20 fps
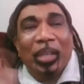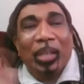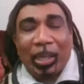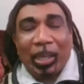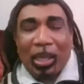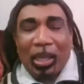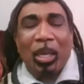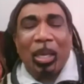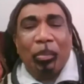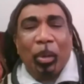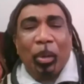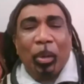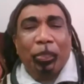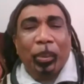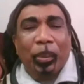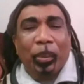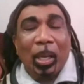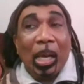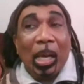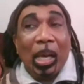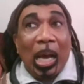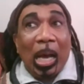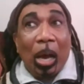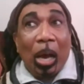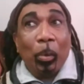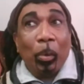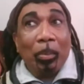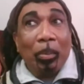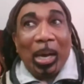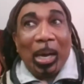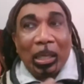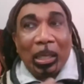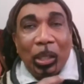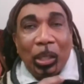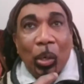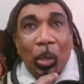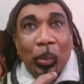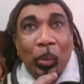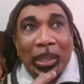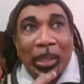I came up. I went back
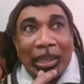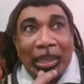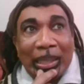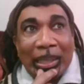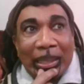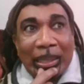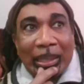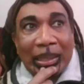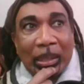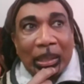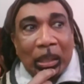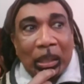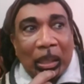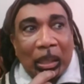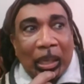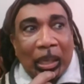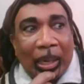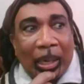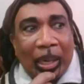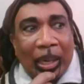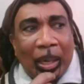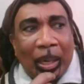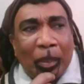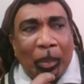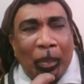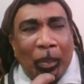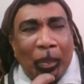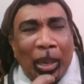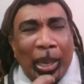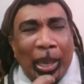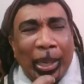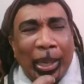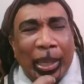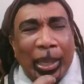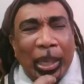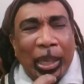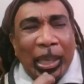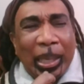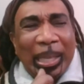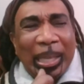down in,
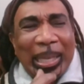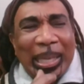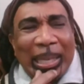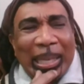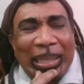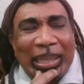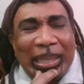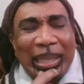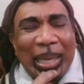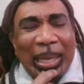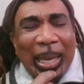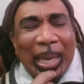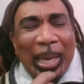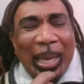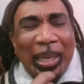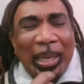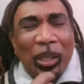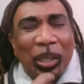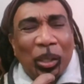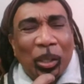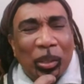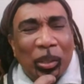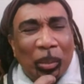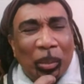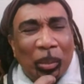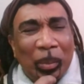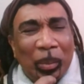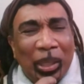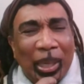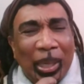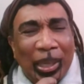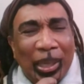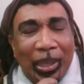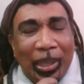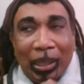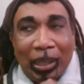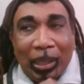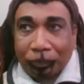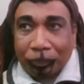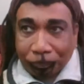like, 89 or something like
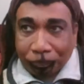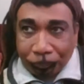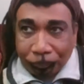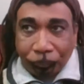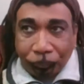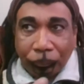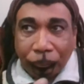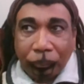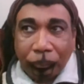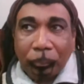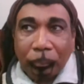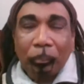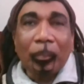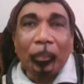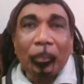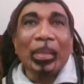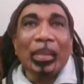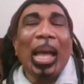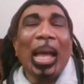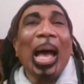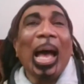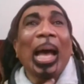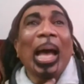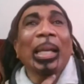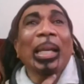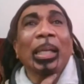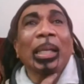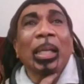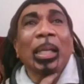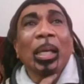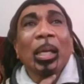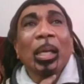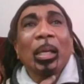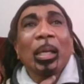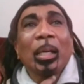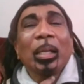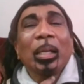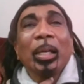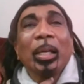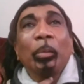that. And
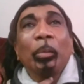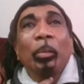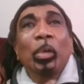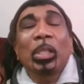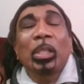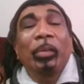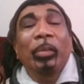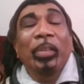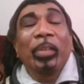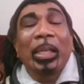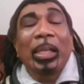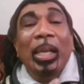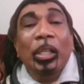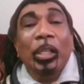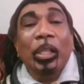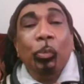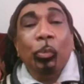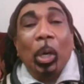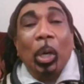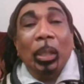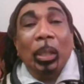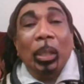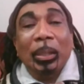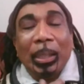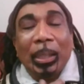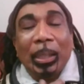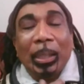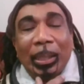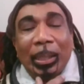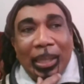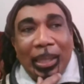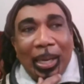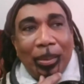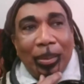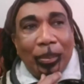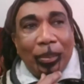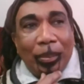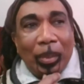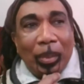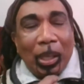he was living in Edgewater at the
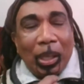time.